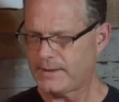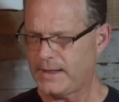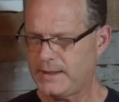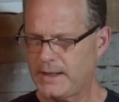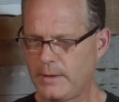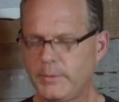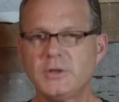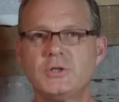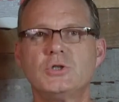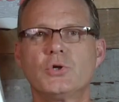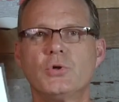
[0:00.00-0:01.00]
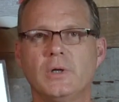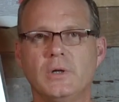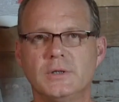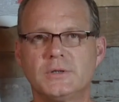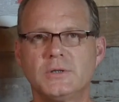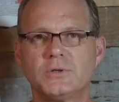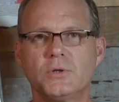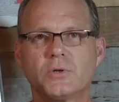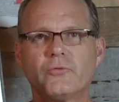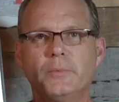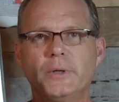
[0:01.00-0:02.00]
and I'm going to just show you. Does this
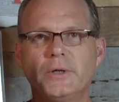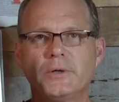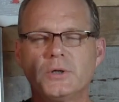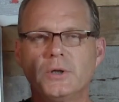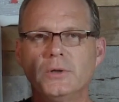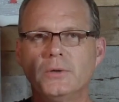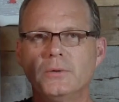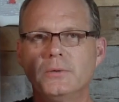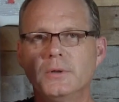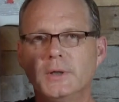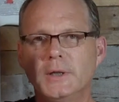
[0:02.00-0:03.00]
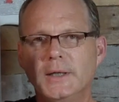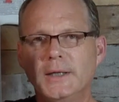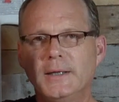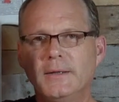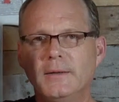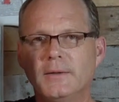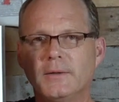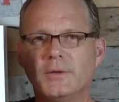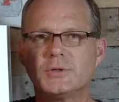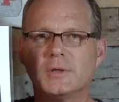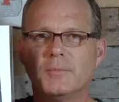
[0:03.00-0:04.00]
look familiar to you?
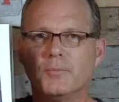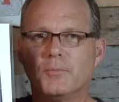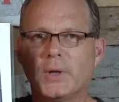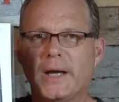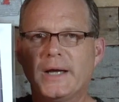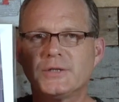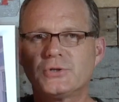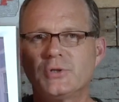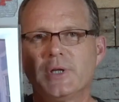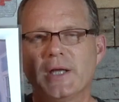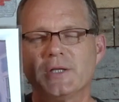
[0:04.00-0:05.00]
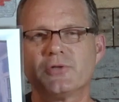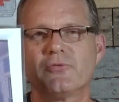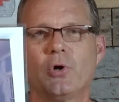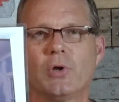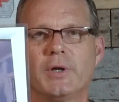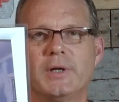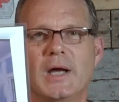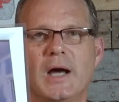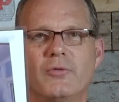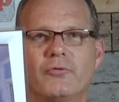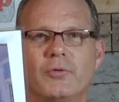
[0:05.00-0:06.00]
There's some plaster that's fallen
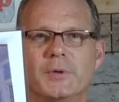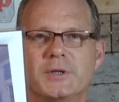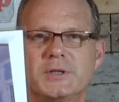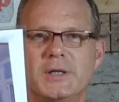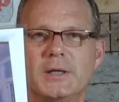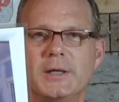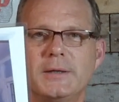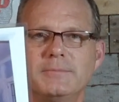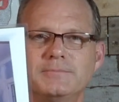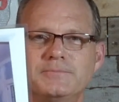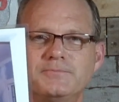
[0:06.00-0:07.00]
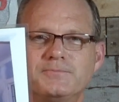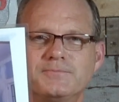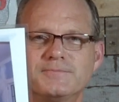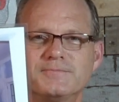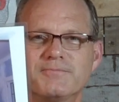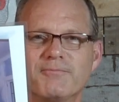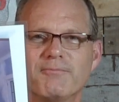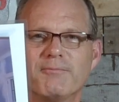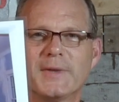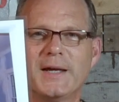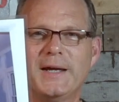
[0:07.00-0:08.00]
down from the ceiling,
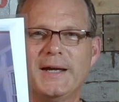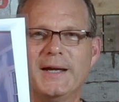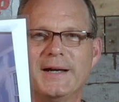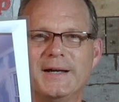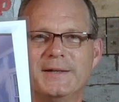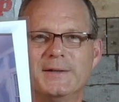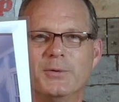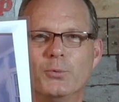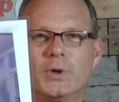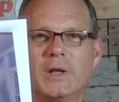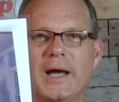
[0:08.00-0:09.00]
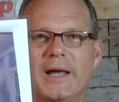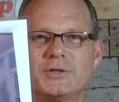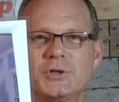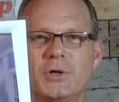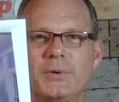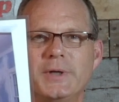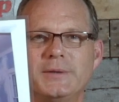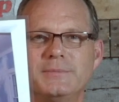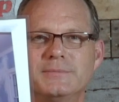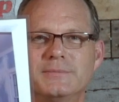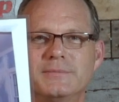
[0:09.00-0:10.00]
and the wood lath
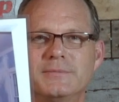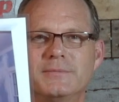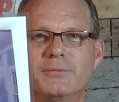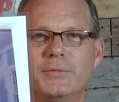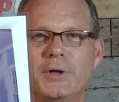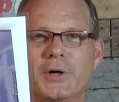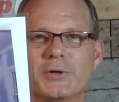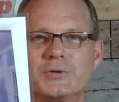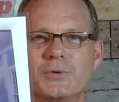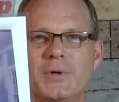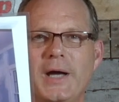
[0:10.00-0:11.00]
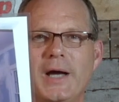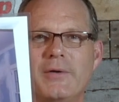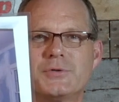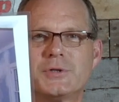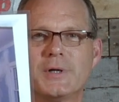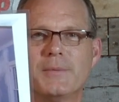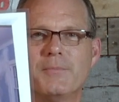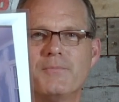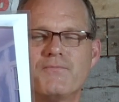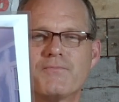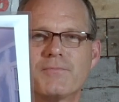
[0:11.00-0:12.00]
showing. We also have some